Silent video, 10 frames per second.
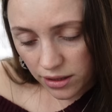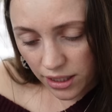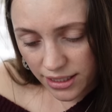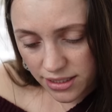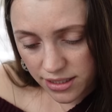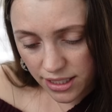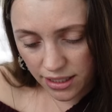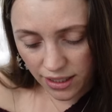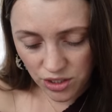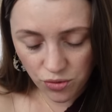Let's see.
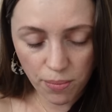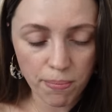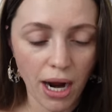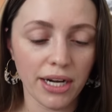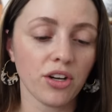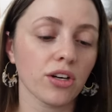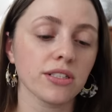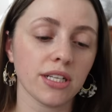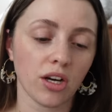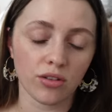Let's remind
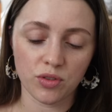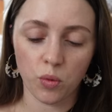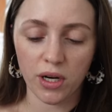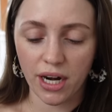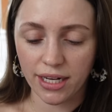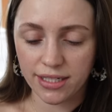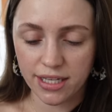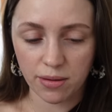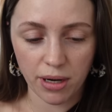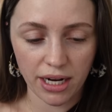ourselves what
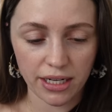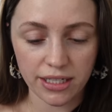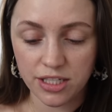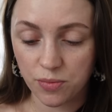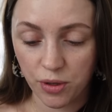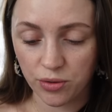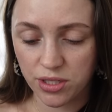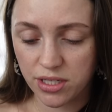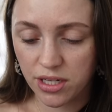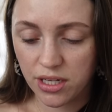niacinamide is
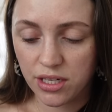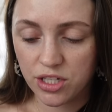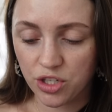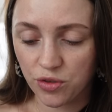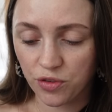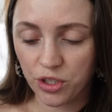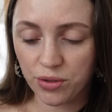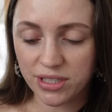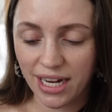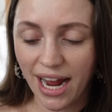supposed to do for you,
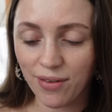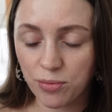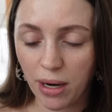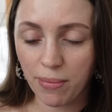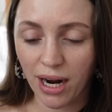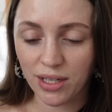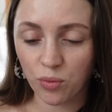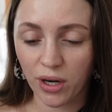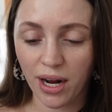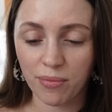because I have in my mind
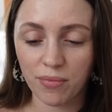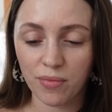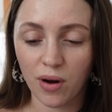what I'm,